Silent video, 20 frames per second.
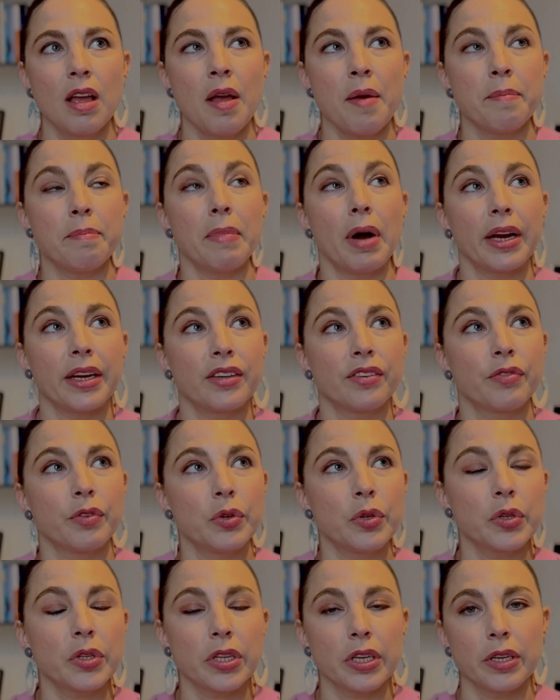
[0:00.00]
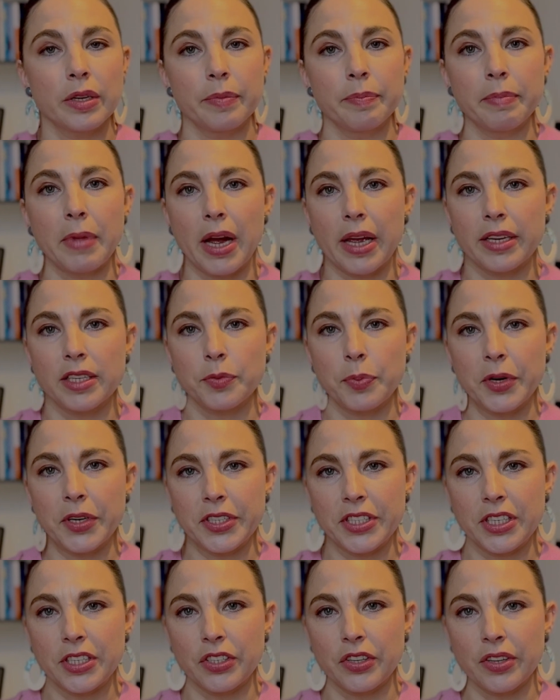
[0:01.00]
mindful that my
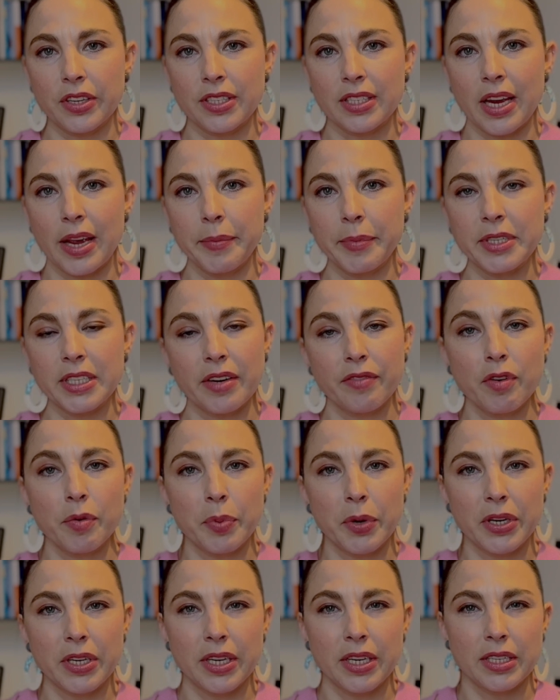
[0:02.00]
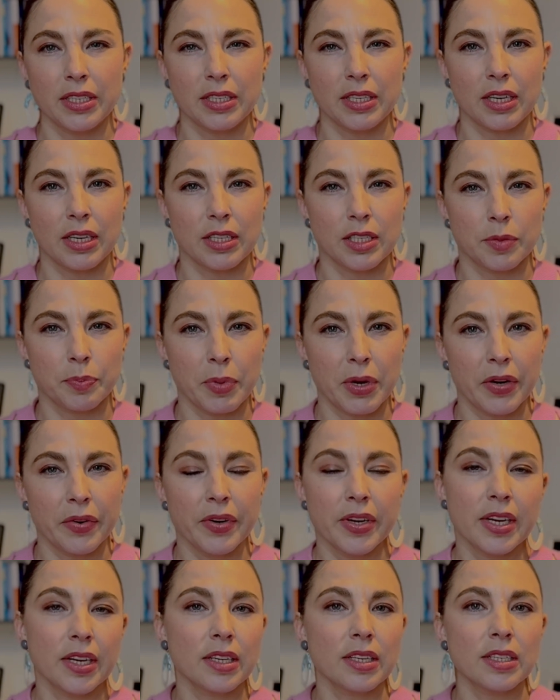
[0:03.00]
experience is not the same as everybody's
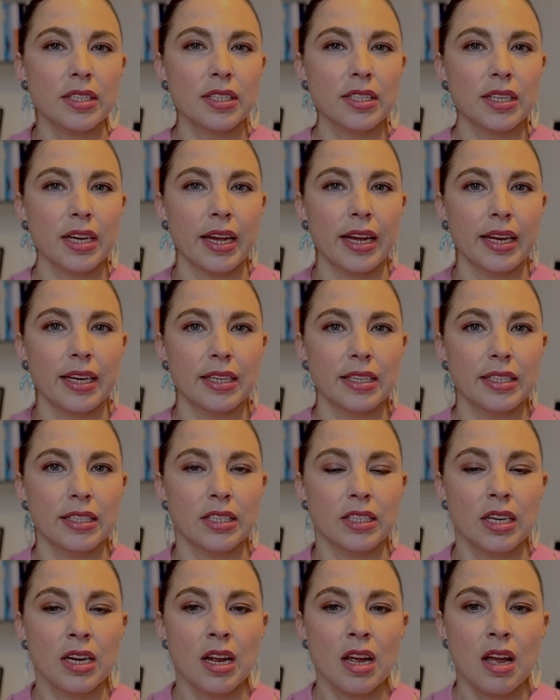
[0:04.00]
experience, and